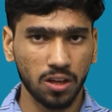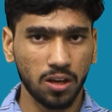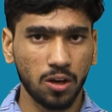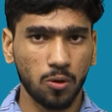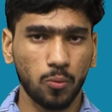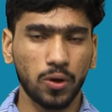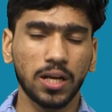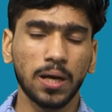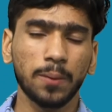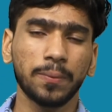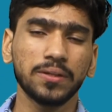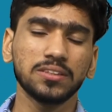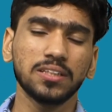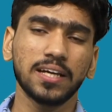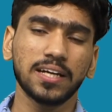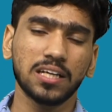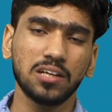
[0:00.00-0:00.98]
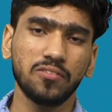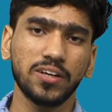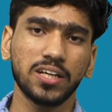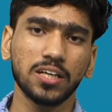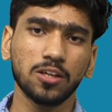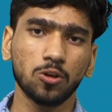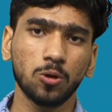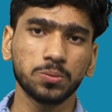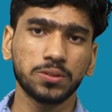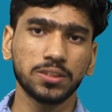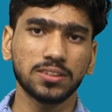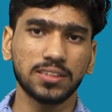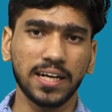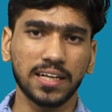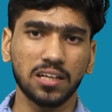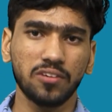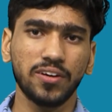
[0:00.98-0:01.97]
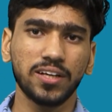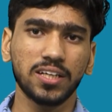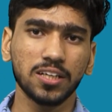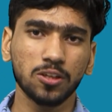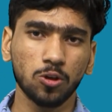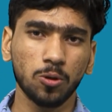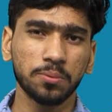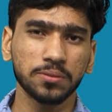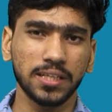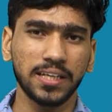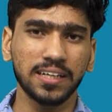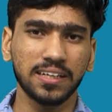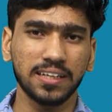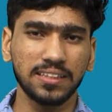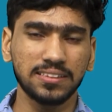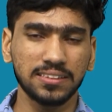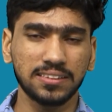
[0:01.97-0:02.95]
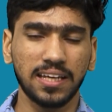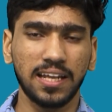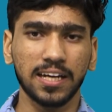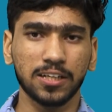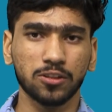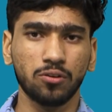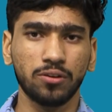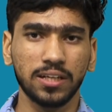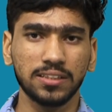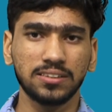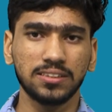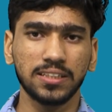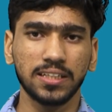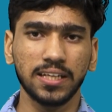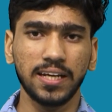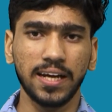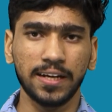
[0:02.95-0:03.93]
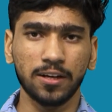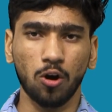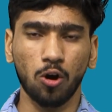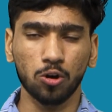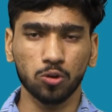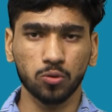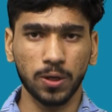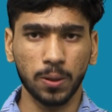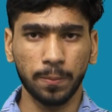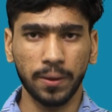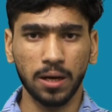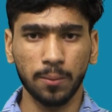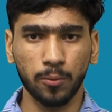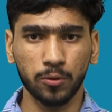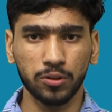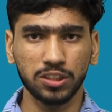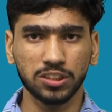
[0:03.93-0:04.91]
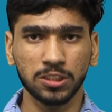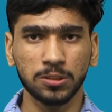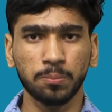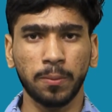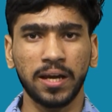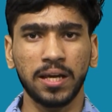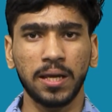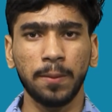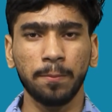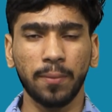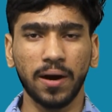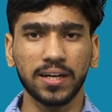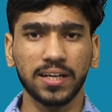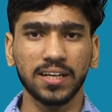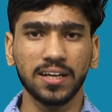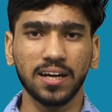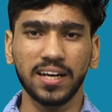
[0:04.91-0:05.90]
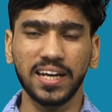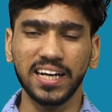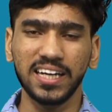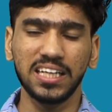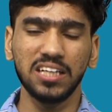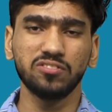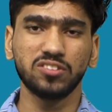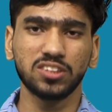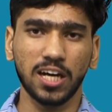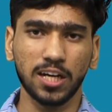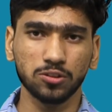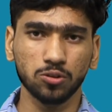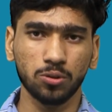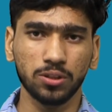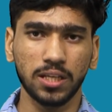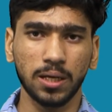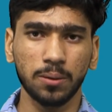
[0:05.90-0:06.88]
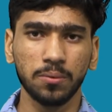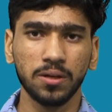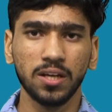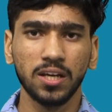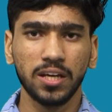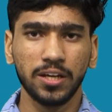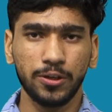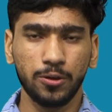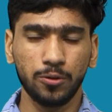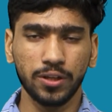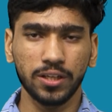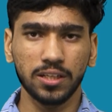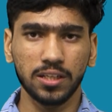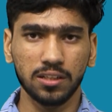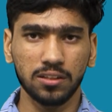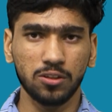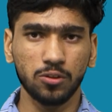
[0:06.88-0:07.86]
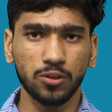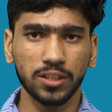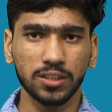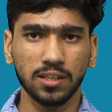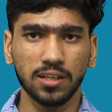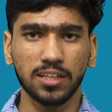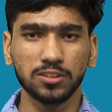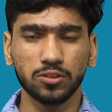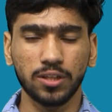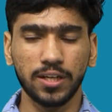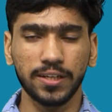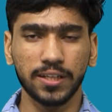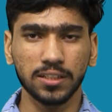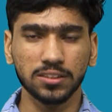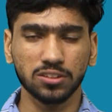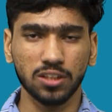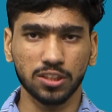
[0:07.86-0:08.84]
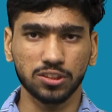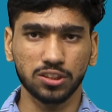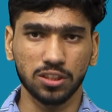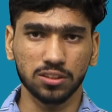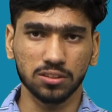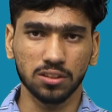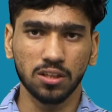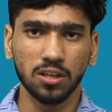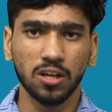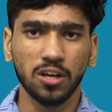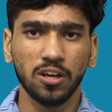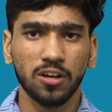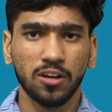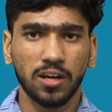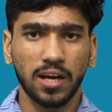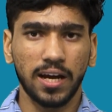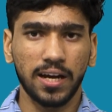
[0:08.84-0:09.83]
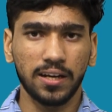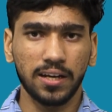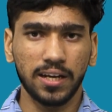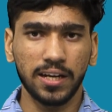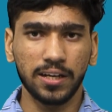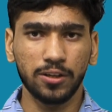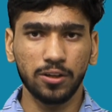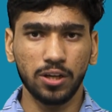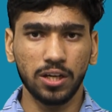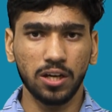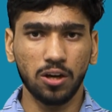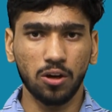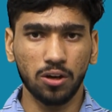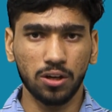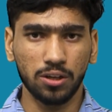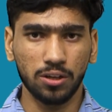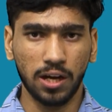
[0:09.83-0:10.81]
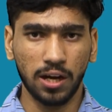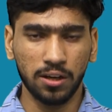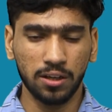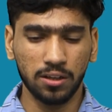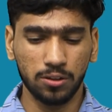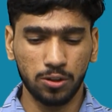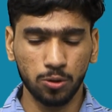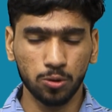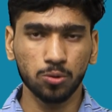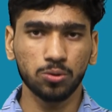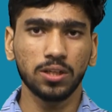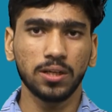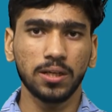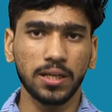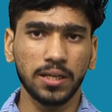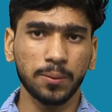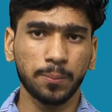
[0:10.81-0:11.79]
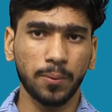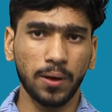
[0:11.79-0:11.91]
What happens in activating groups is, activating groups increases the electron density and ortho and para position by imparting a negative charge on them during the resonating structures, and due to the